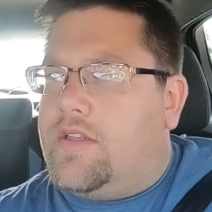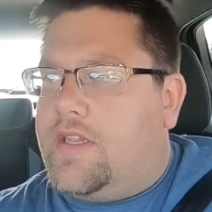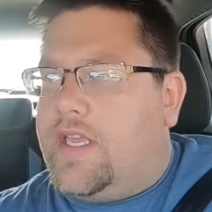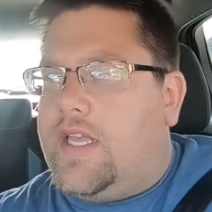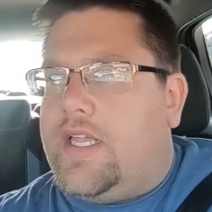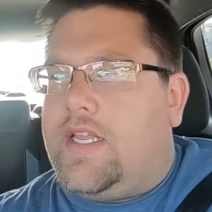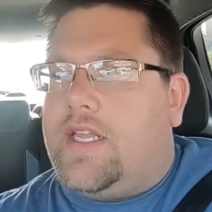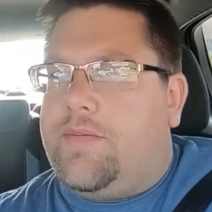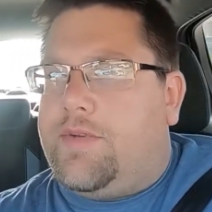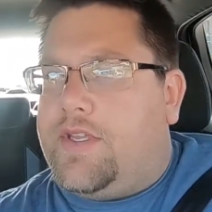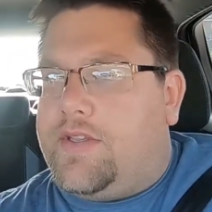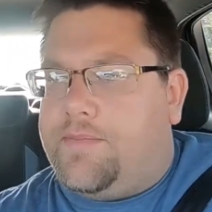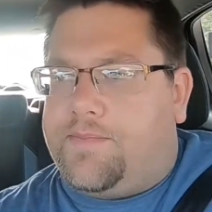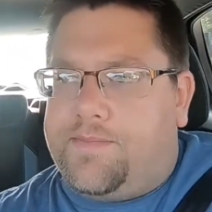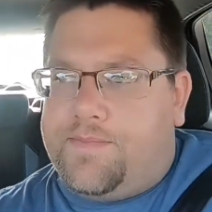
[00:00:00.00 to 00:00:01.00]
than that, I
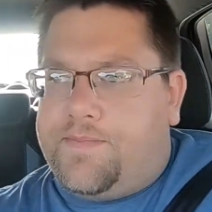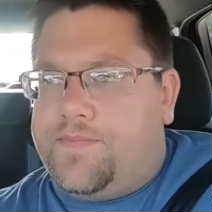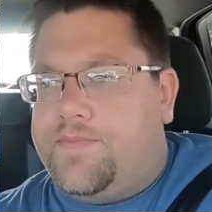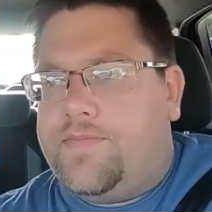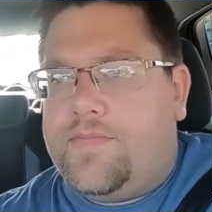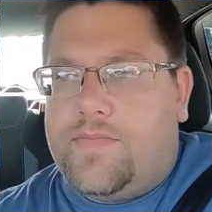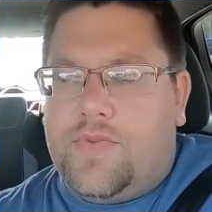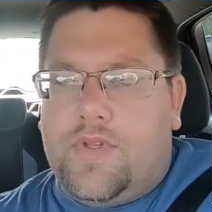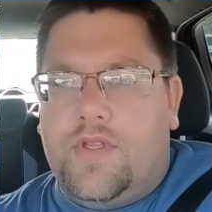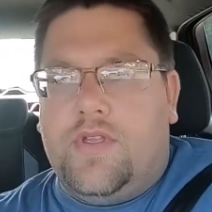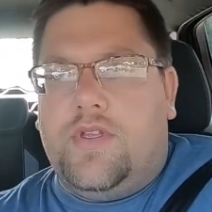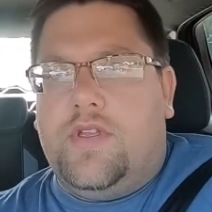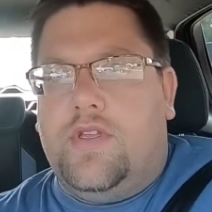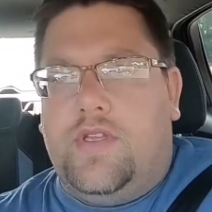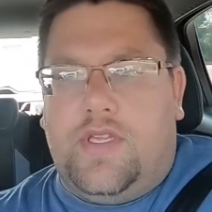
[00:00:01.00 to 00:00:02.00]
mean,
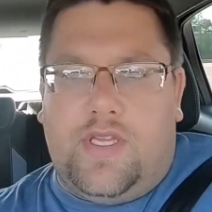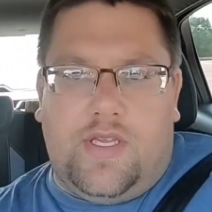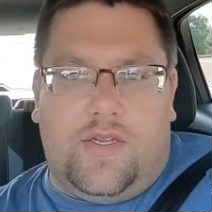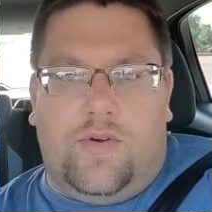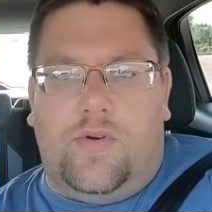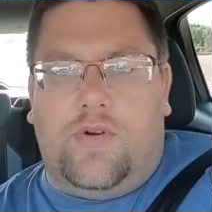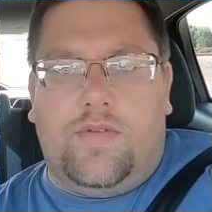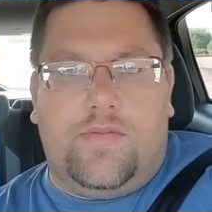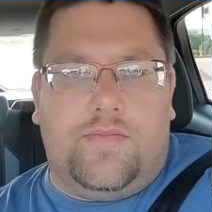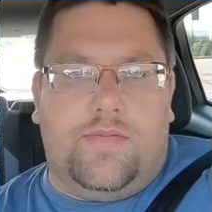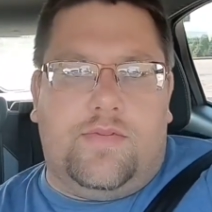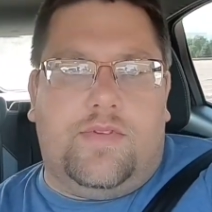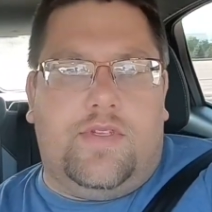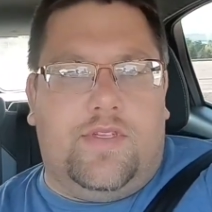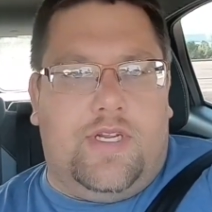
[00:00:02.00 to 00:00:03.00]
yeah, go out
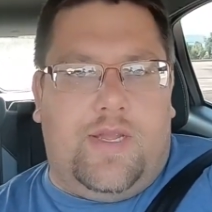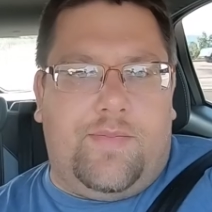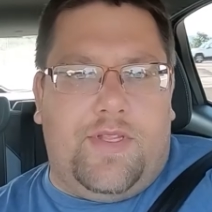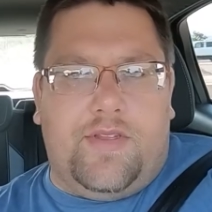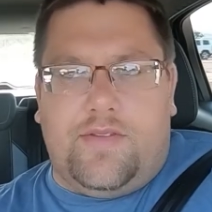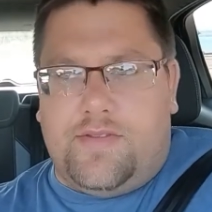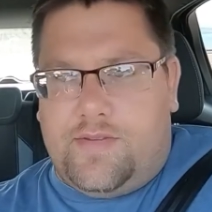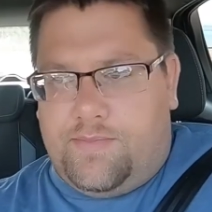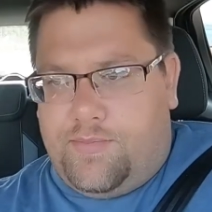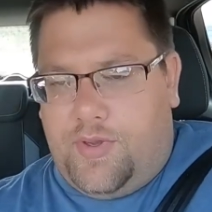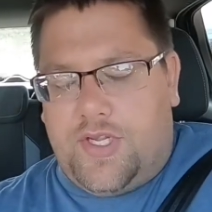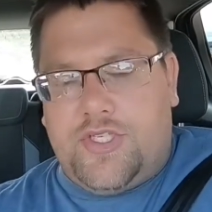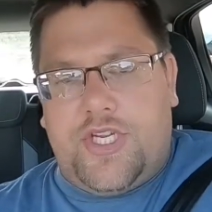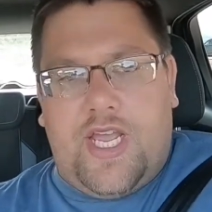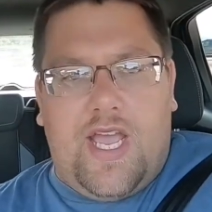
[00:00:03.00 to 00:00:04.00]
there. I mean, there's a
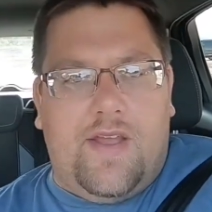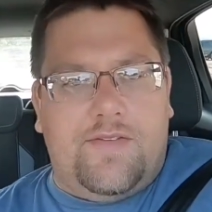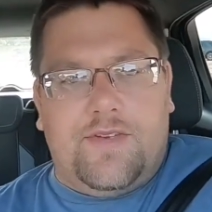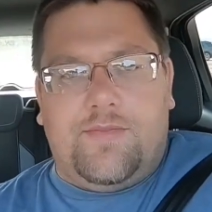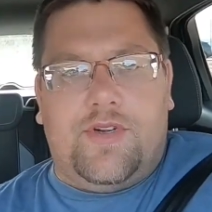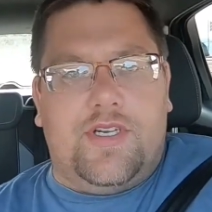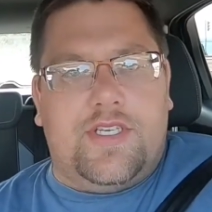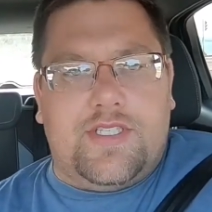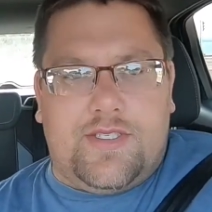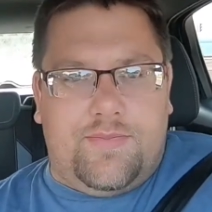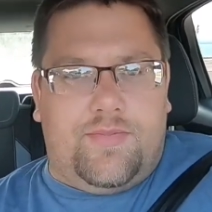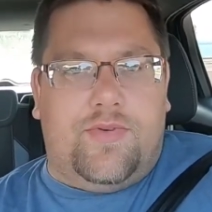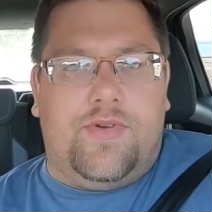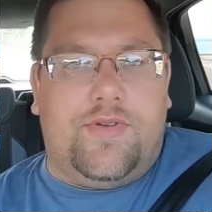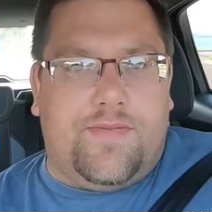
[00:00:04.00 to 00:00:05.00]
bunch of aftermarket
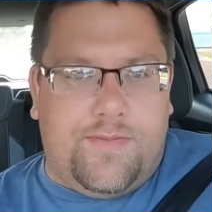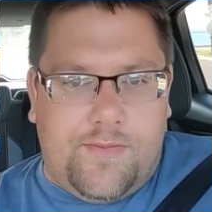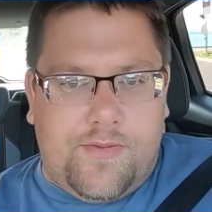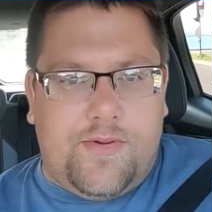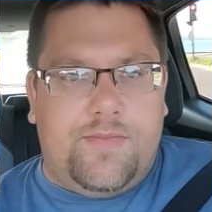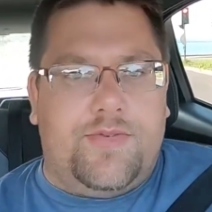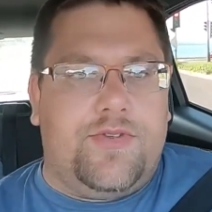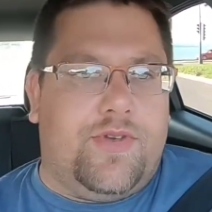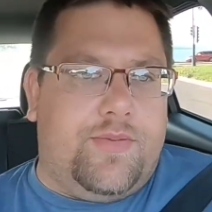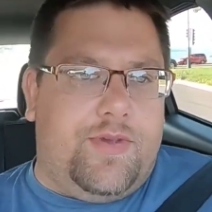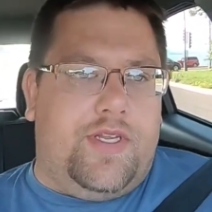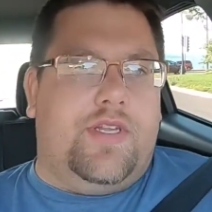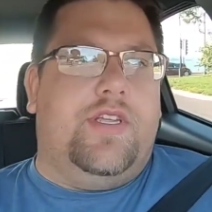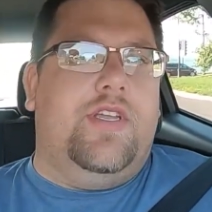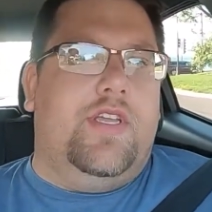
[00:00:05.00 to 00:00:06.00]
support for them. So, I
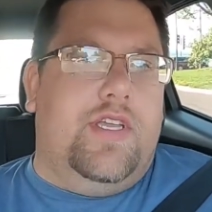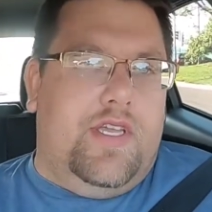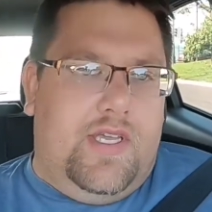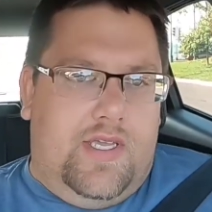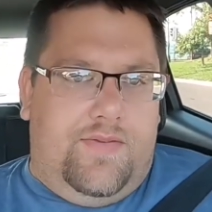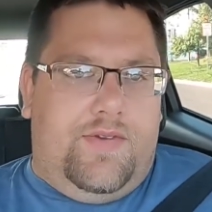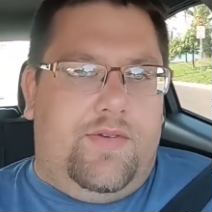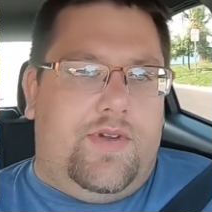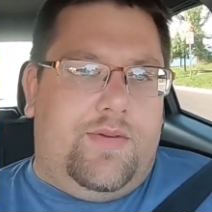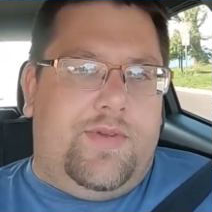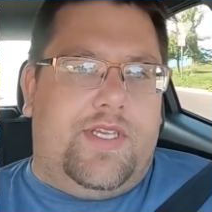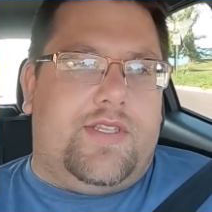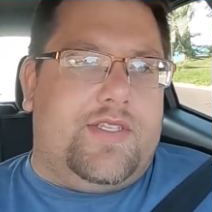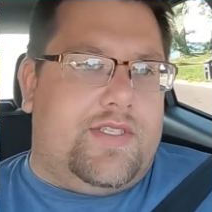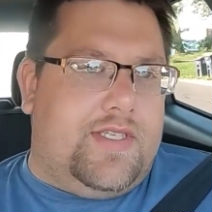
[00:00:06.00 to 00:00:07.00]
mean, if you want to
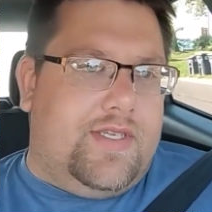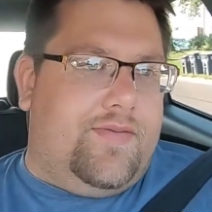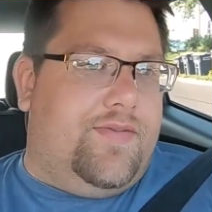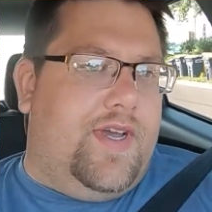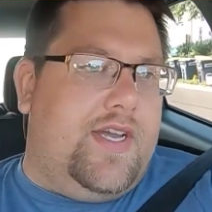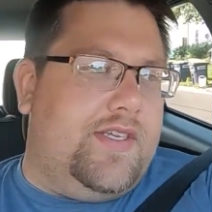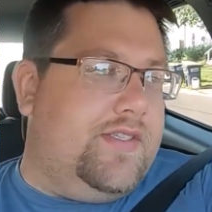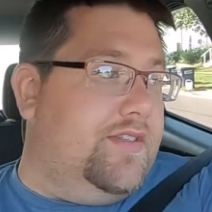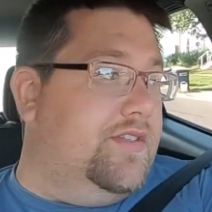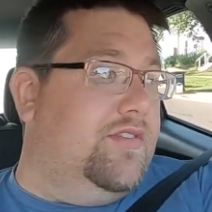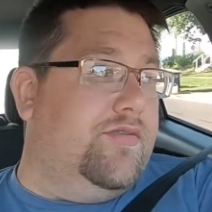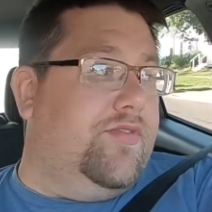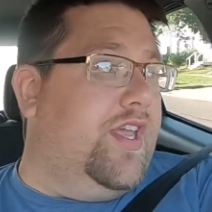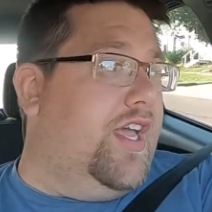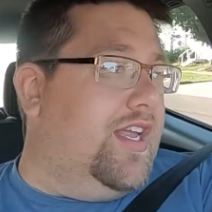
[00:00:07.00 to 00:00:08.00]
make this thing faster,
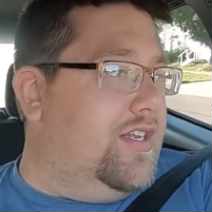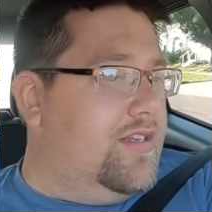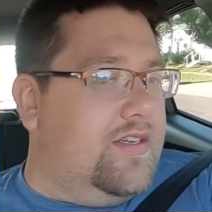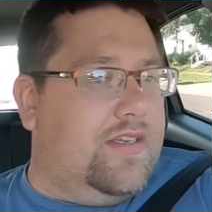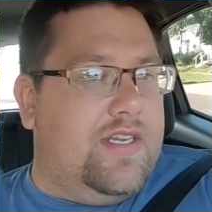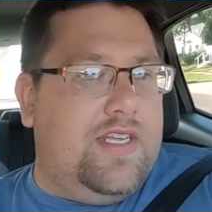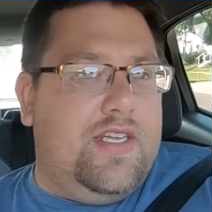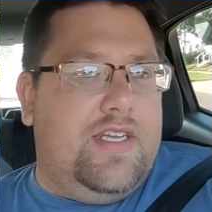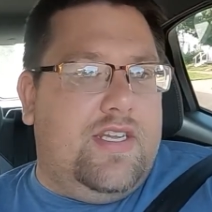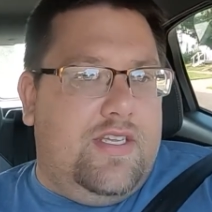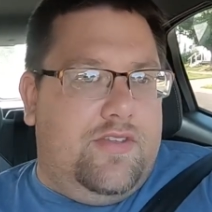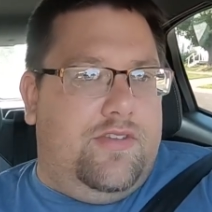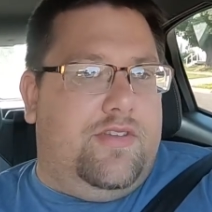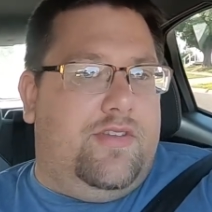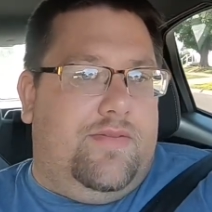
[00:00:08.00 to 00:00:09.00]
you can.
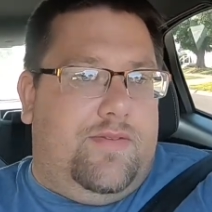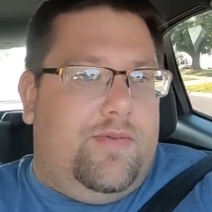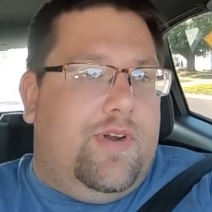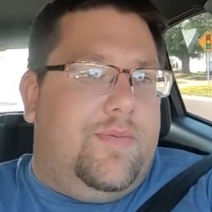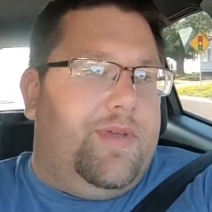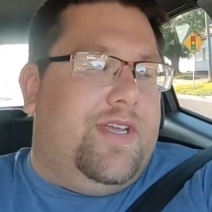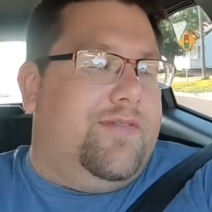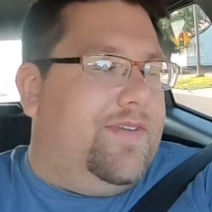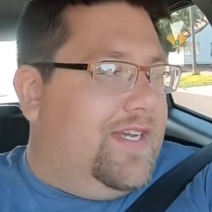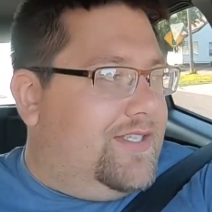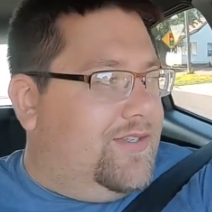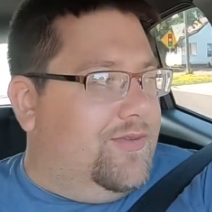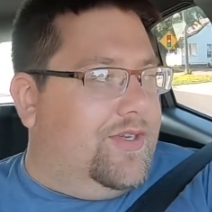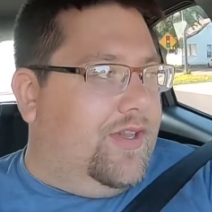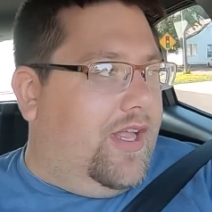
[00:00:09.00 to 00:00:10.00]
If you want to make it
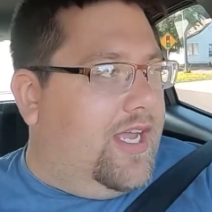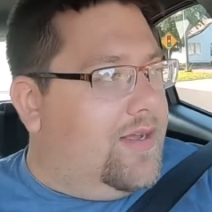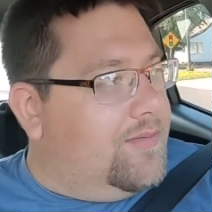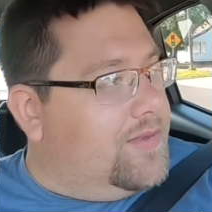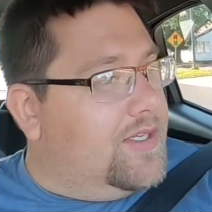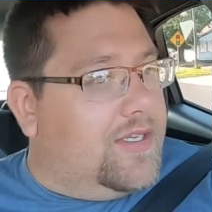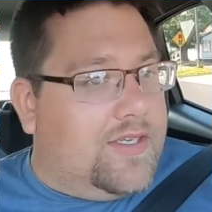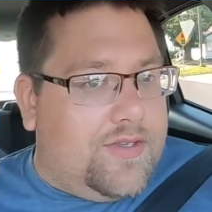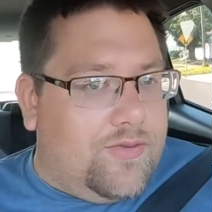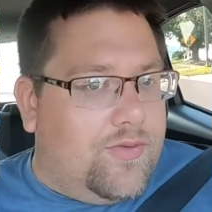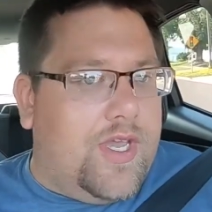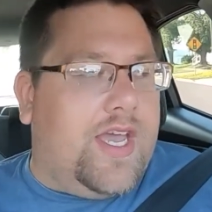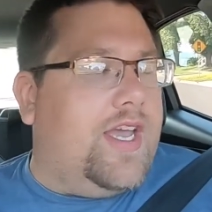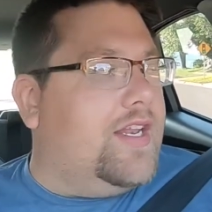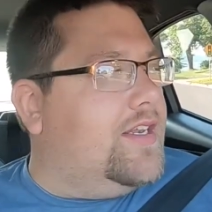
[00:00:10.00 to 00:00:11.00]
faster reliably, you
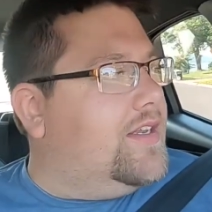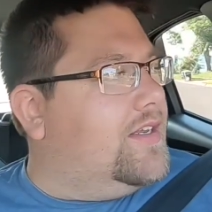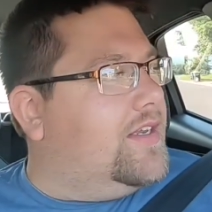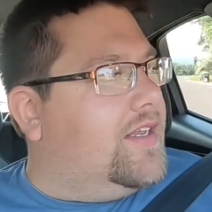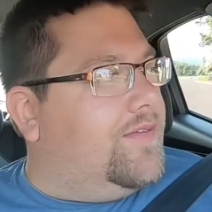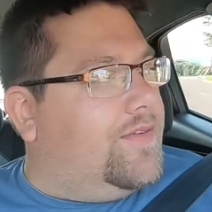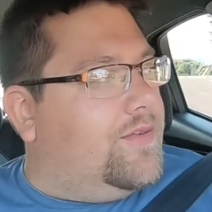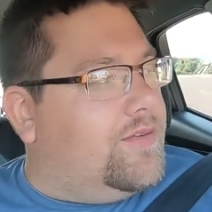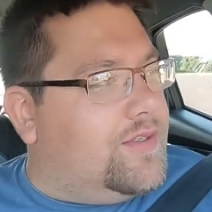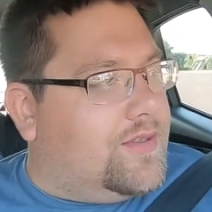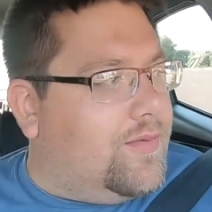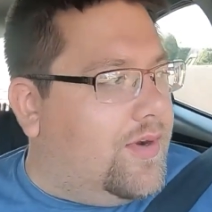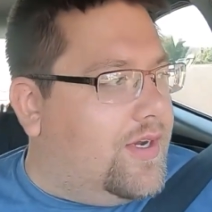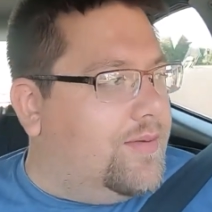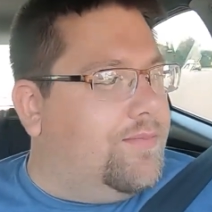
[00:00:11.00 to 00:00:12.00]
can. If you
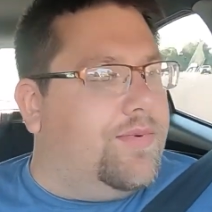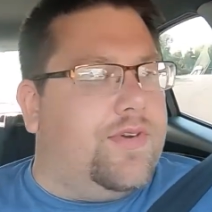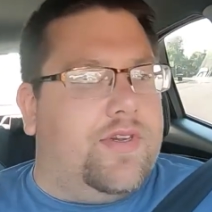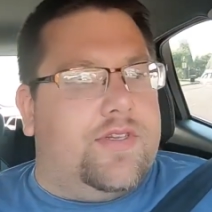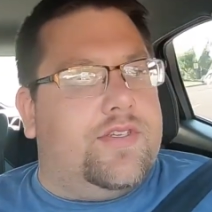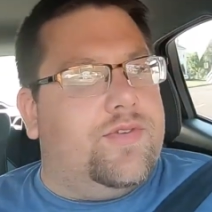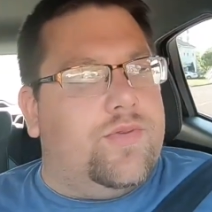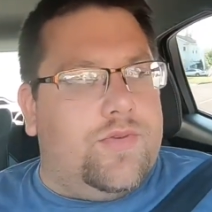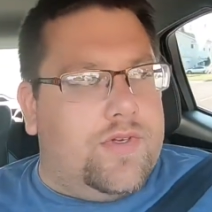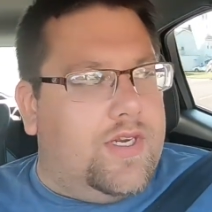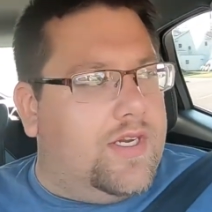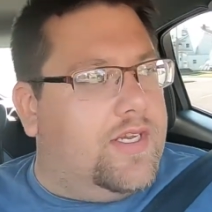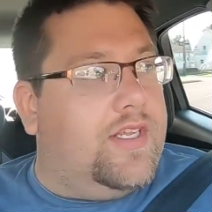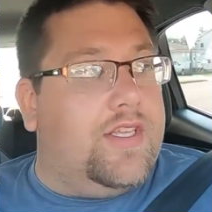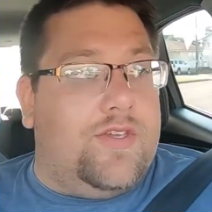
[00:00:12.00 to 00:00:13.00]
just want to put a tuner
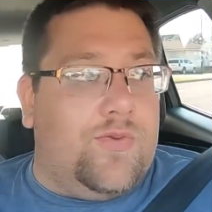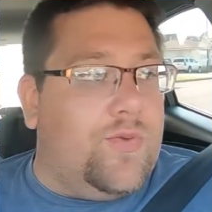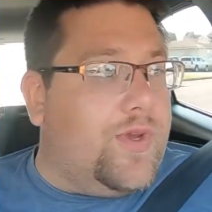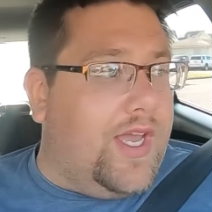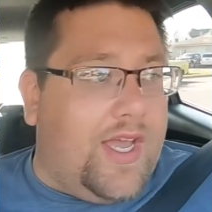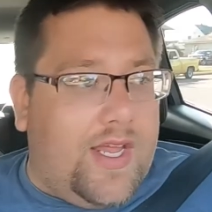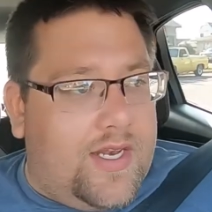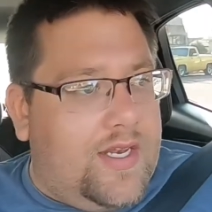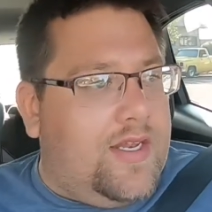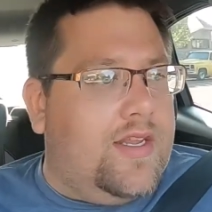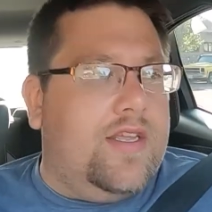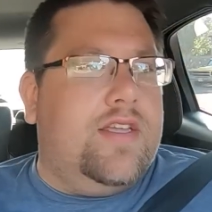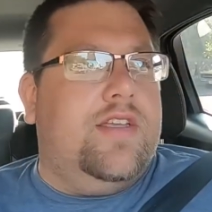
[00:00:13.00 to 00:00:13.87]
on it, you can.